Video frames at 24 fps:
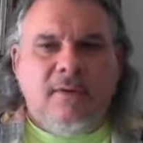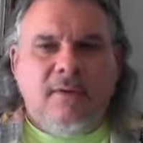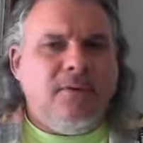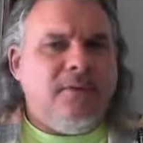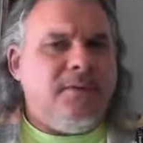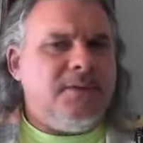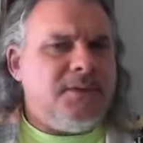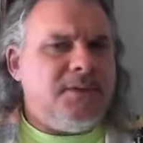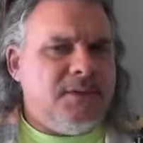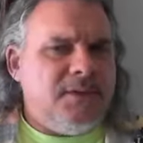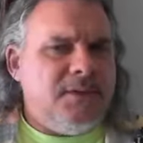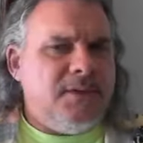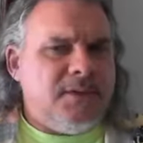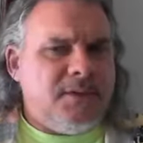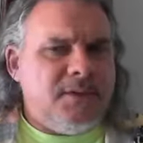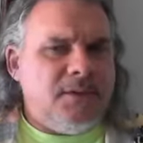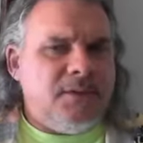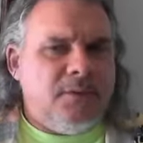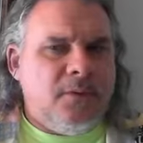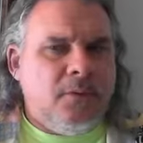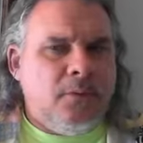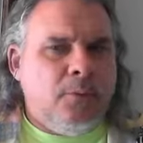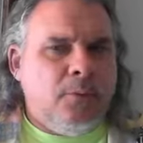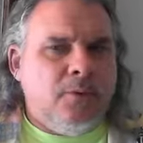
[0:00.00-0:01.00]
although it's a
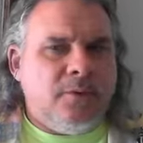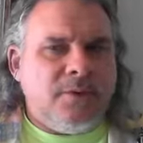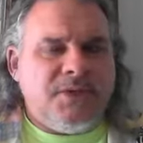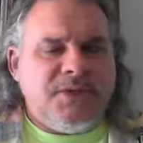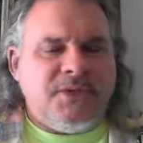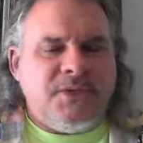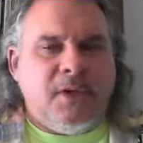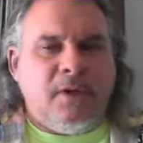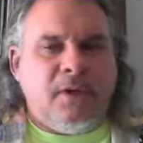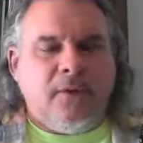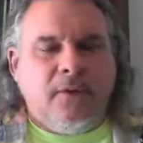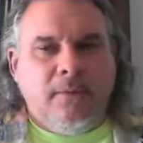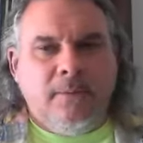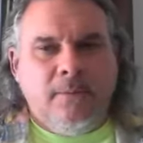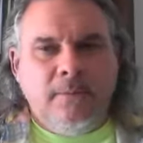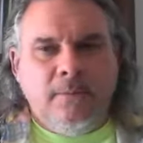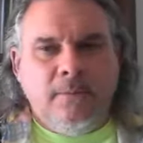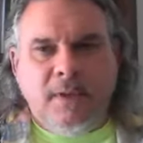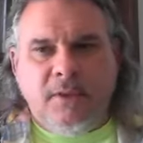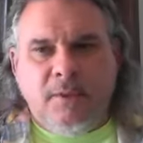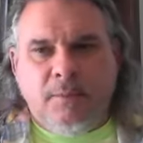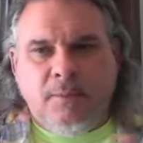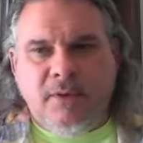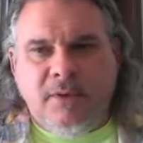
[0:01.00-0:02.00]
little more subtle
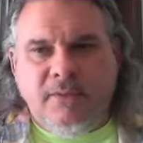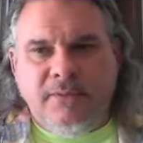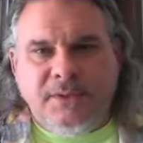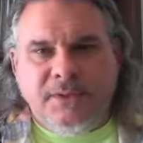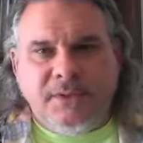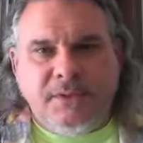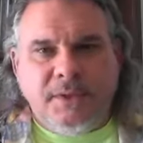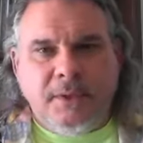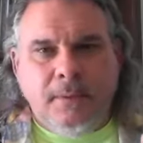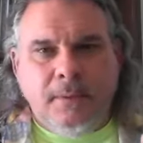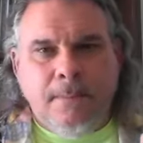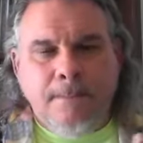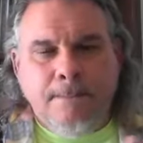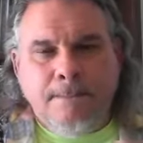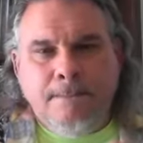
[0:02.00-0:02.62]
than the previous two.